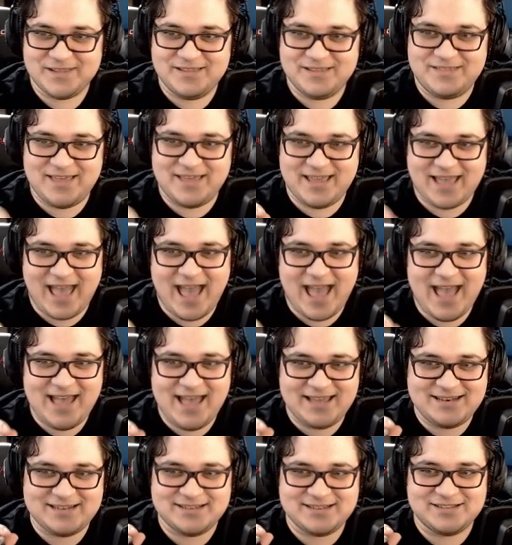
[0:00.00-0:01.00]
They
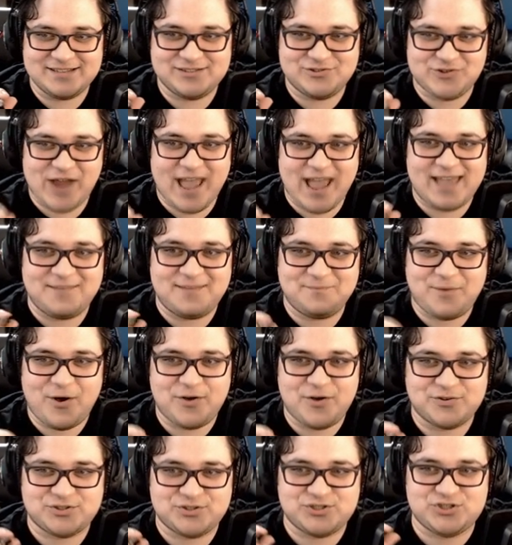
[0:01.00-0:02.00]
had Dragon
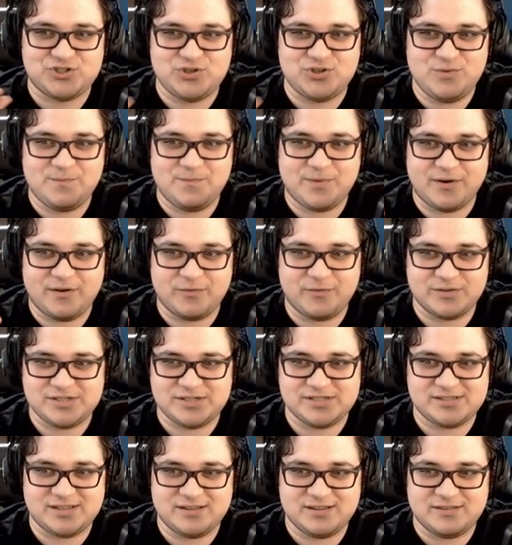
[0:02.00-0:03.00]
Ball Super, which
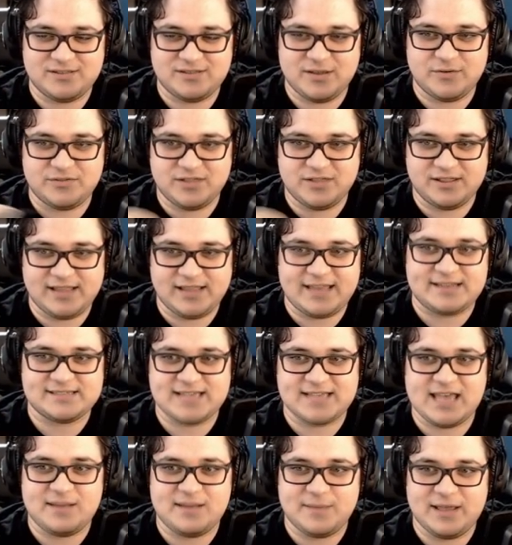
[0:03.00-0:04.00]
is the the, the latest
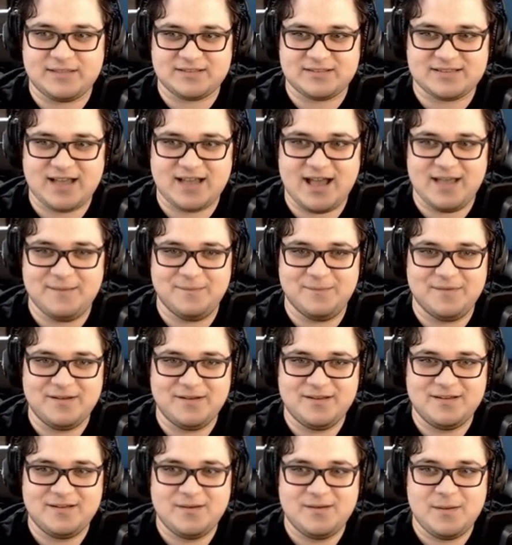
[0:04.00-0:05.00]
anime at the time,
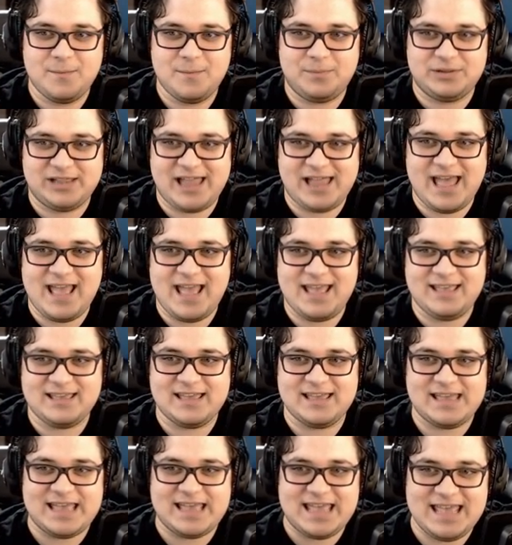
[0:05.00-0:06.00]
mm-hmm.
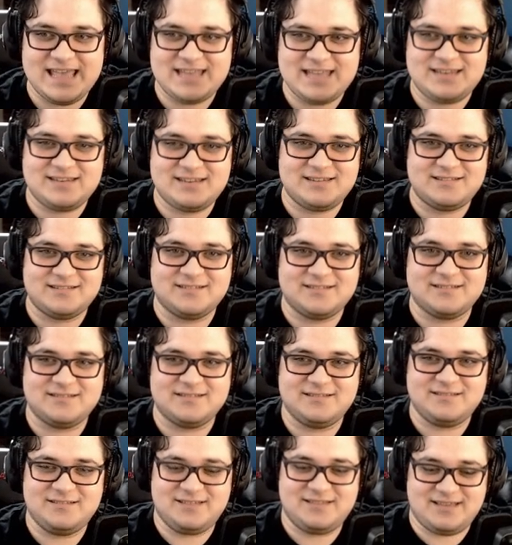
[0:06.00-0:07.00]
playing in
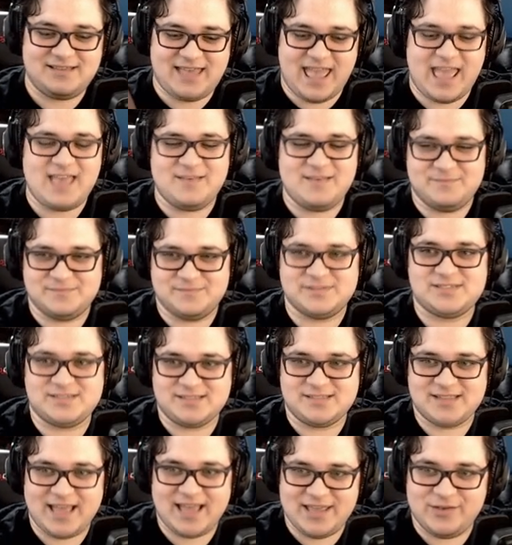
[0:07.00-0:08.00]
games
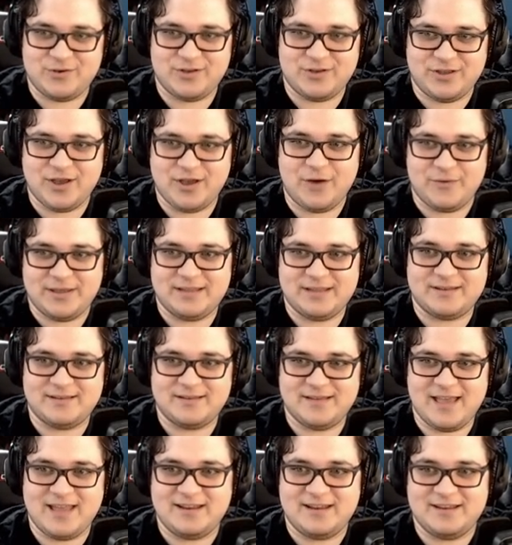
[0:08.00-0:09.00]
that you could go in.
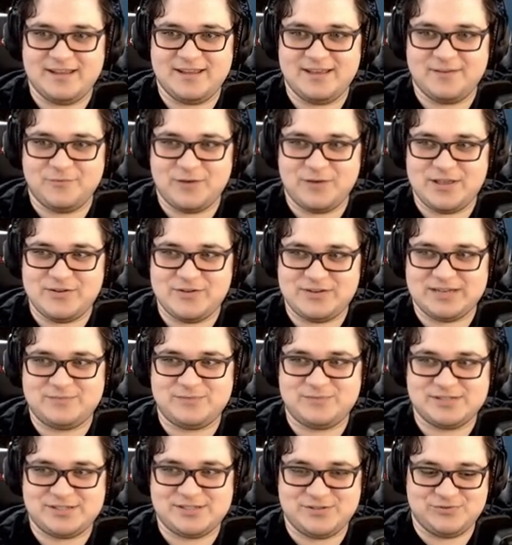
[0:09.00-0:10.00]
And what you did
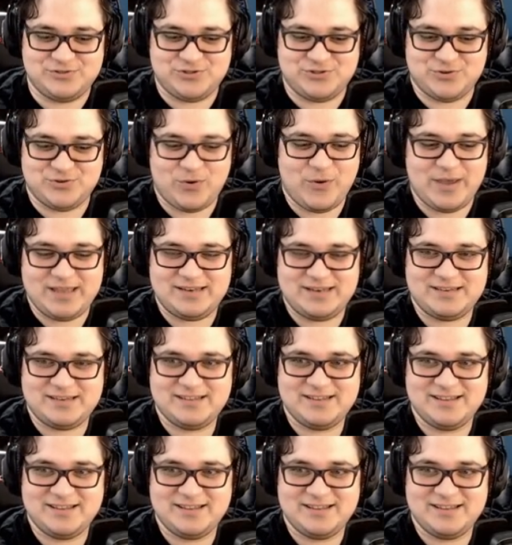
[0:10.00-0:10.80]
was you joined.